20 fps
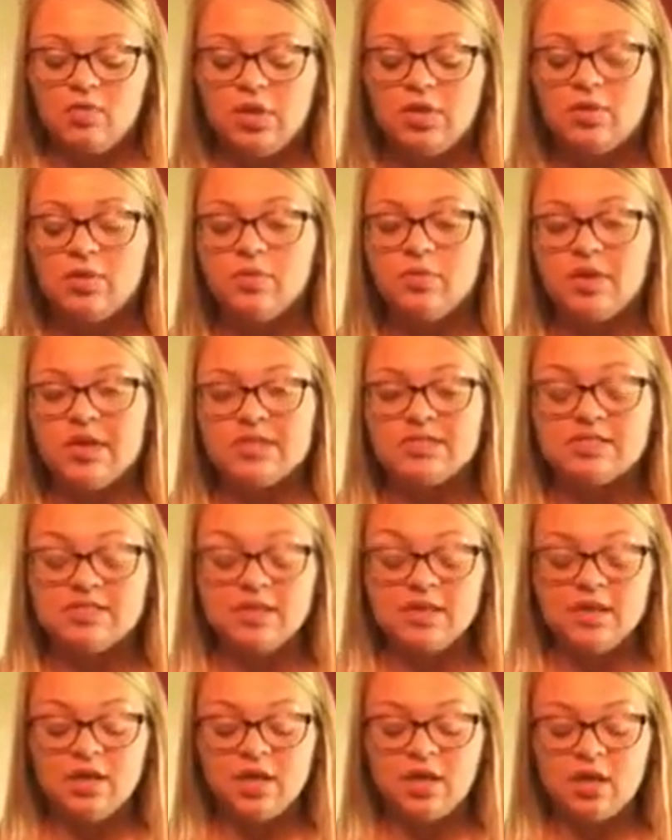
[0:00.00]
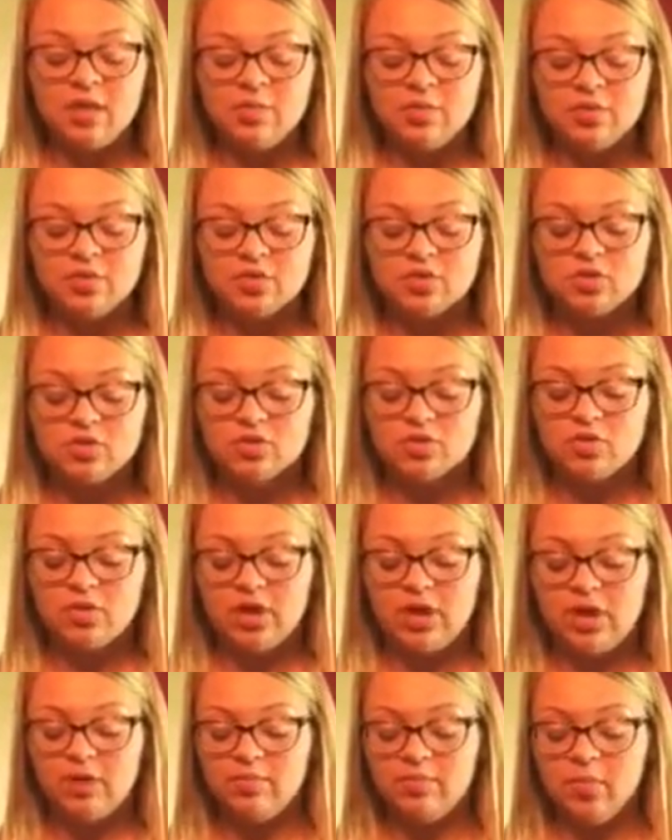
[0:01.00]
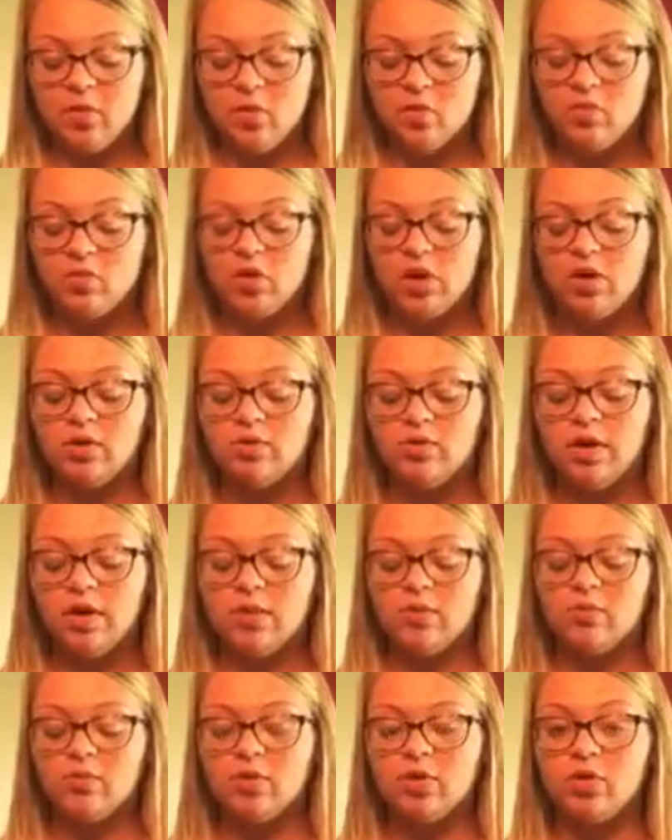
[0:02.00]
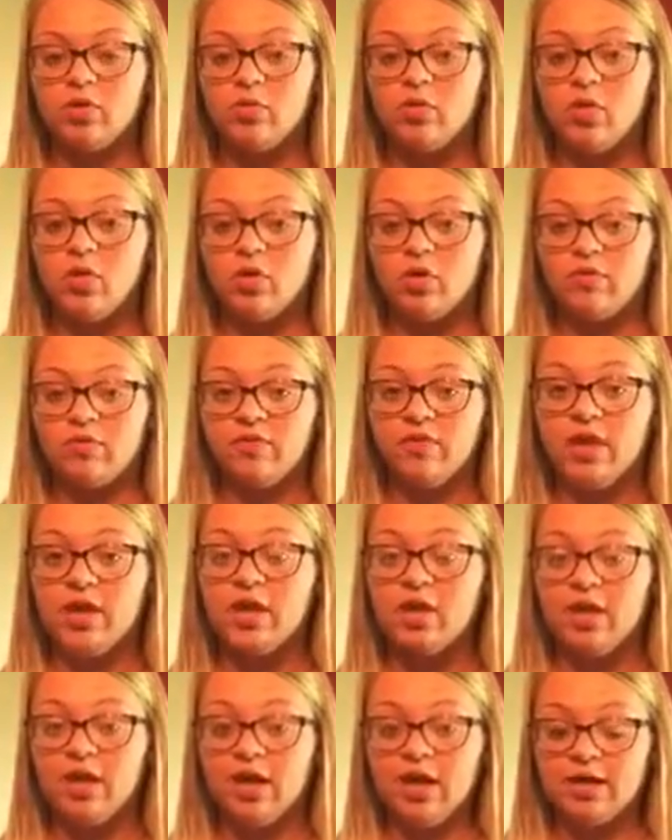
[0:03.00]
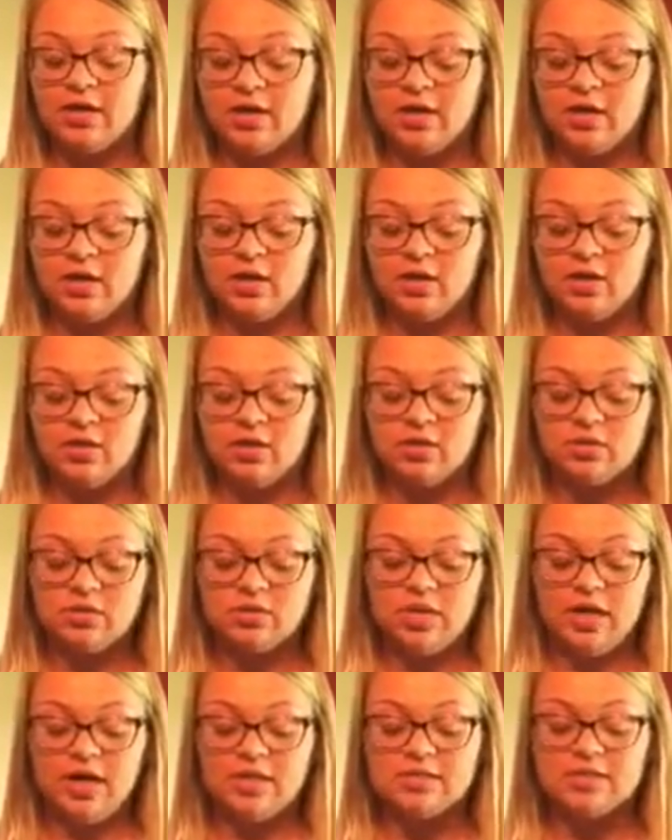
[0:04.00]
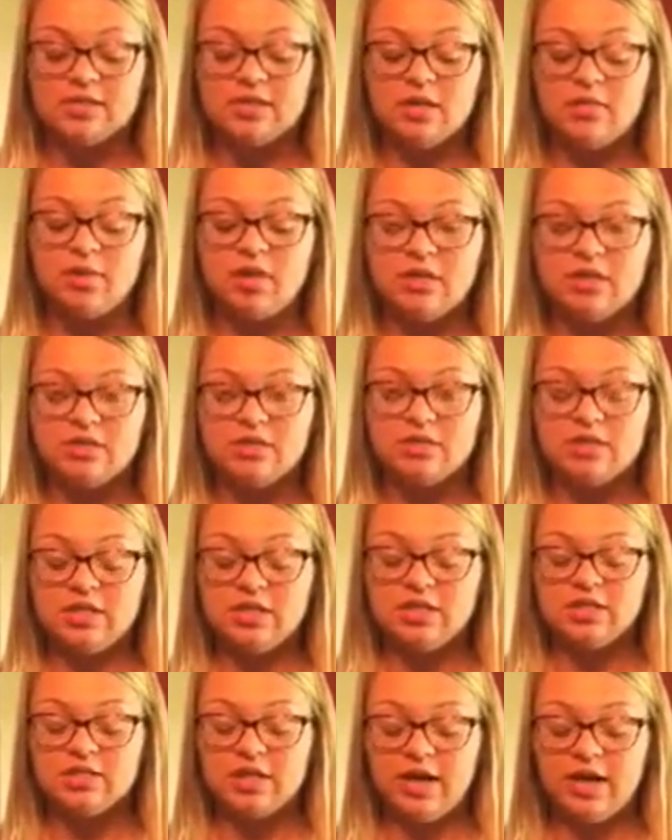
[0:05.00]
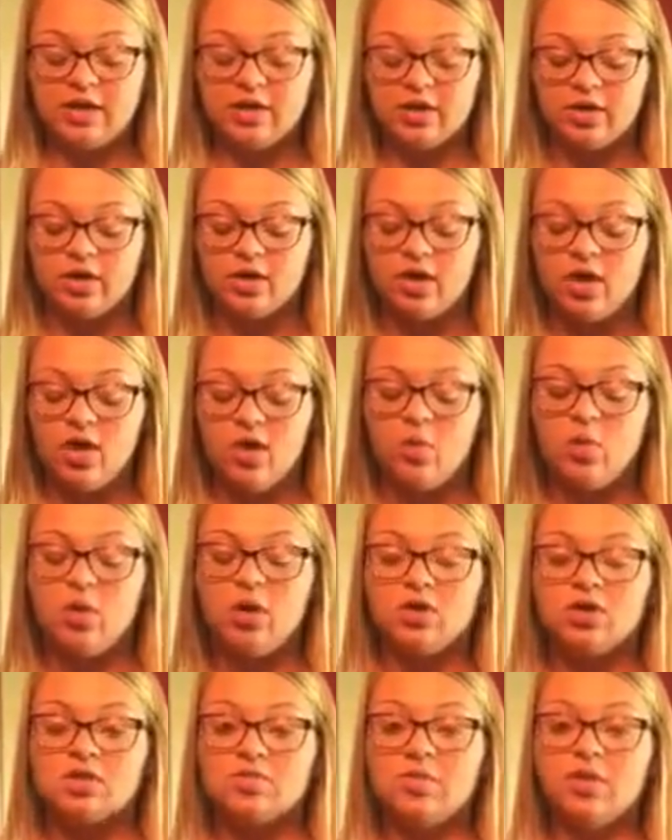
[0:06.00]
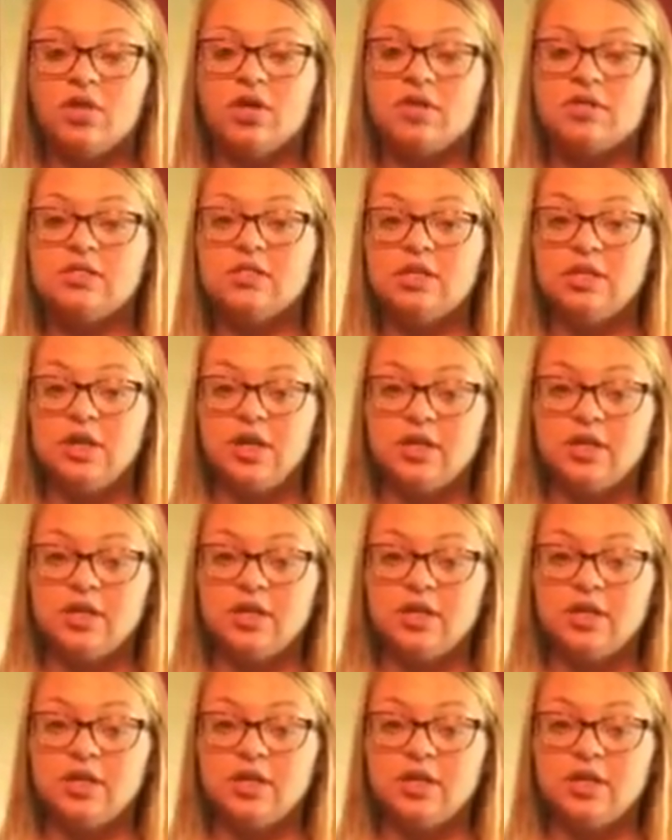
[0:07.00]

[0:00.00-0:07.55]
People may sit up, scream, run around the room, or flail at some unseen attacker while experiencing a